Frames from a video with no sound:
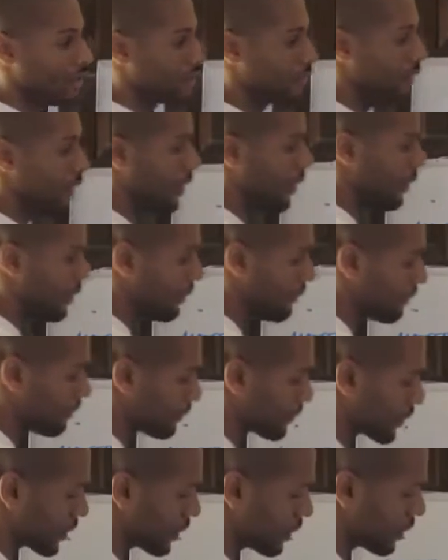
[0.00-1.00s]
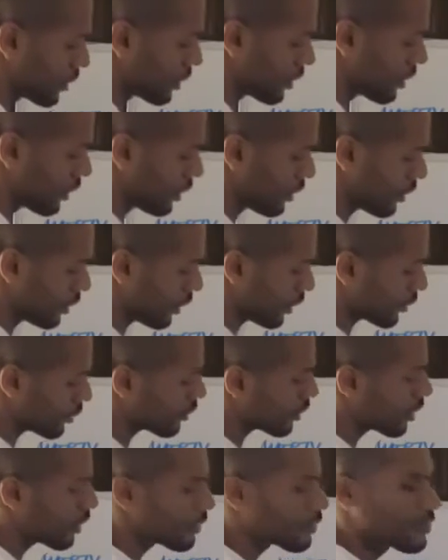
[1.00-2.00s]
So
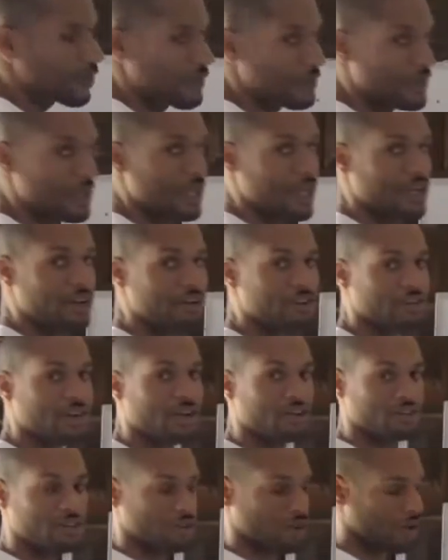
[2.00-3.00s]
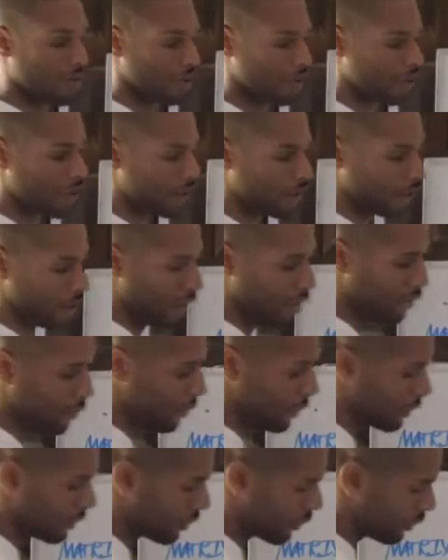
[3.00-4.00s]
there's something else also going on here,
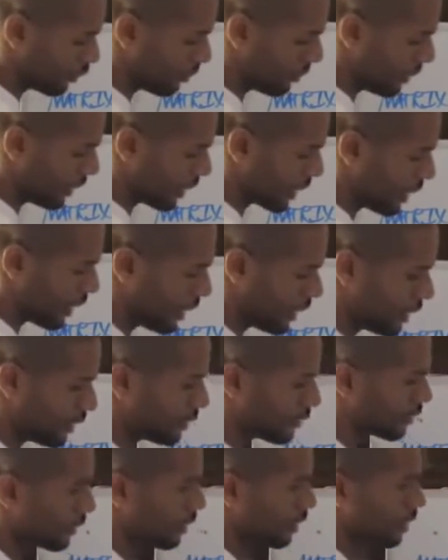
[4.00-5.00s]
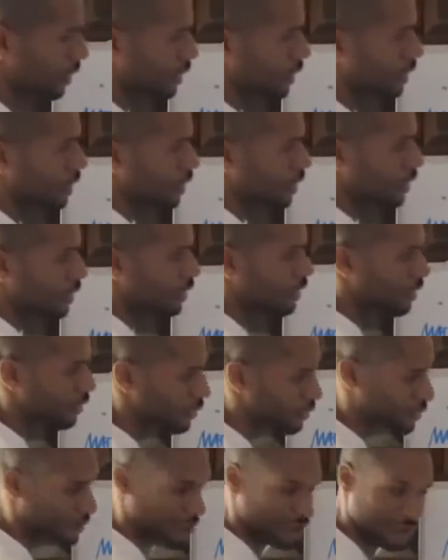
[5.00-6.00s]
which is because
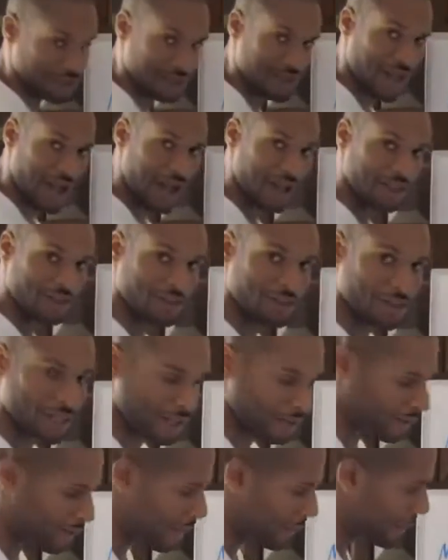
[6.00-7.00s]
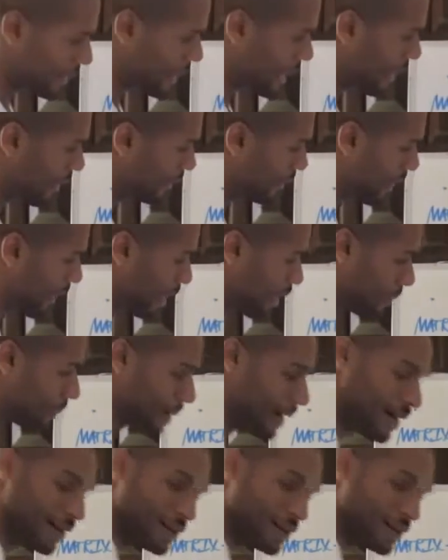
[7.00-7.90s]
there's a knowledge that's coming out now